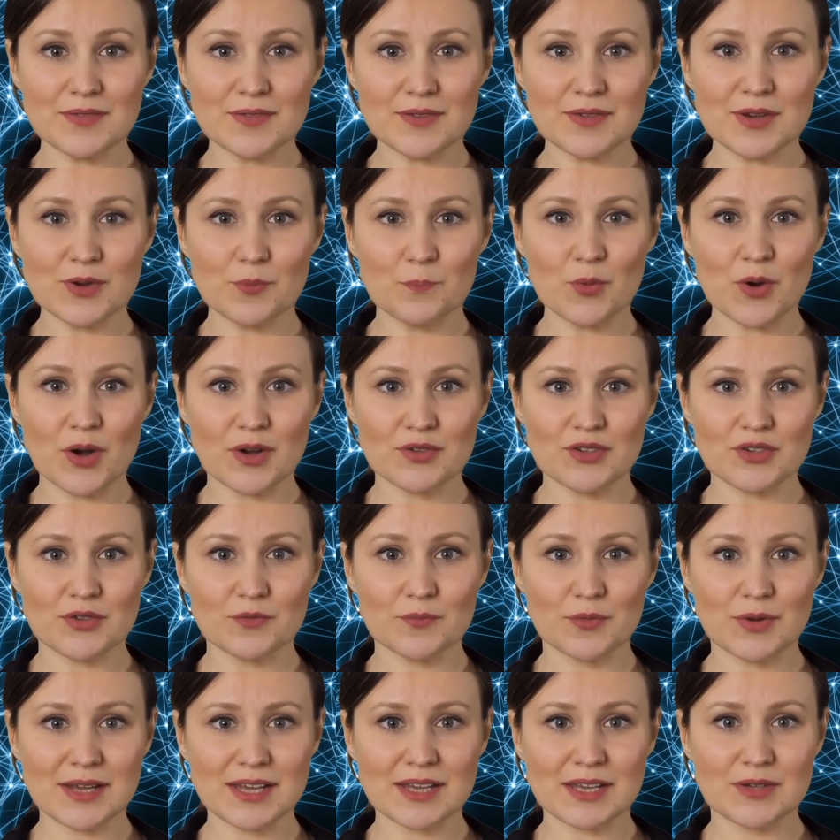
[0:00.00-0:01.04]
The project
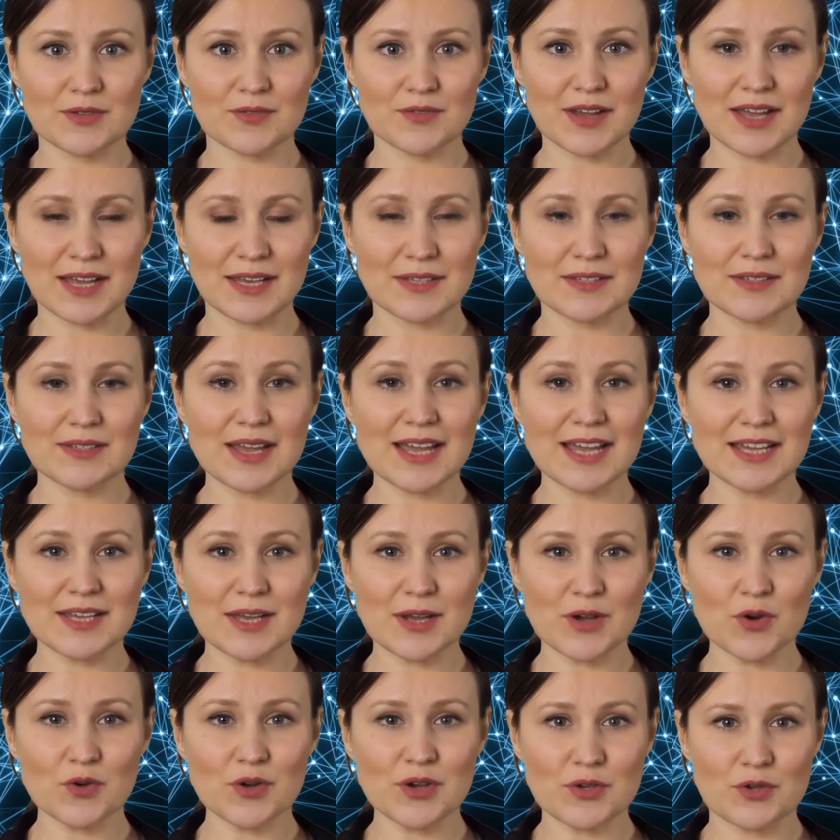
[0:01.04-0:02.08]
planning phase is a
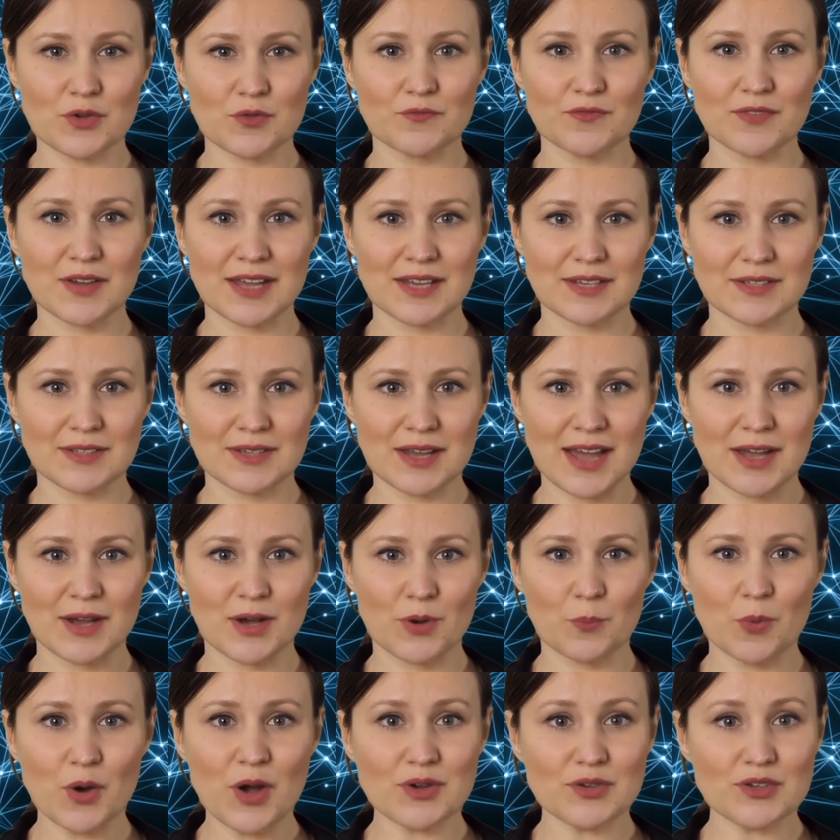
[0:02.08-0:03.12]
critical phase in the
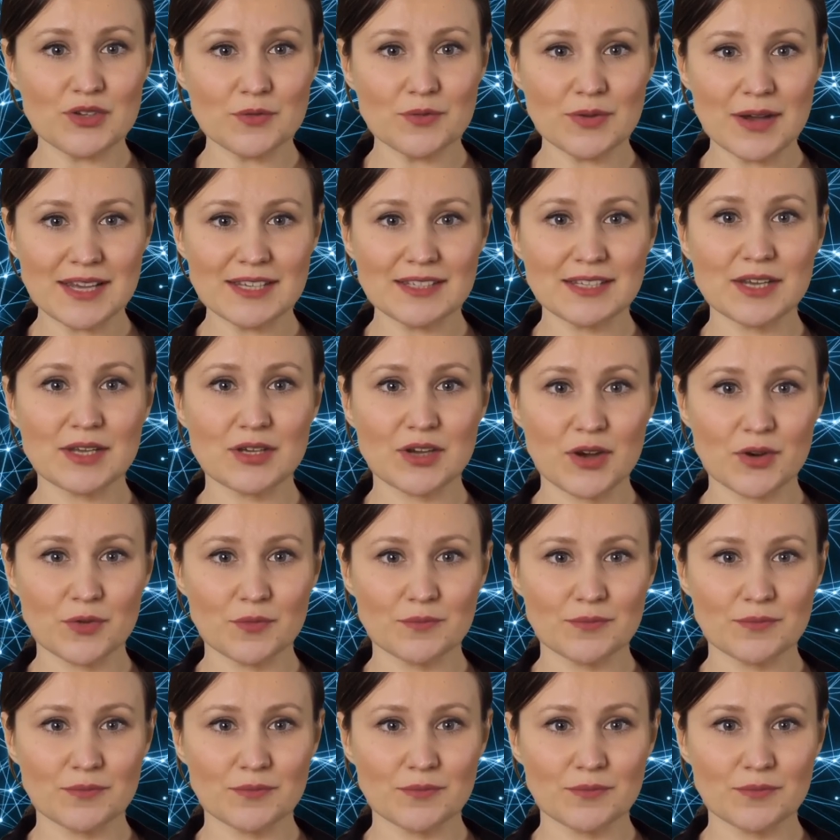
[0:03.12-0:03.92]
project lifecycle,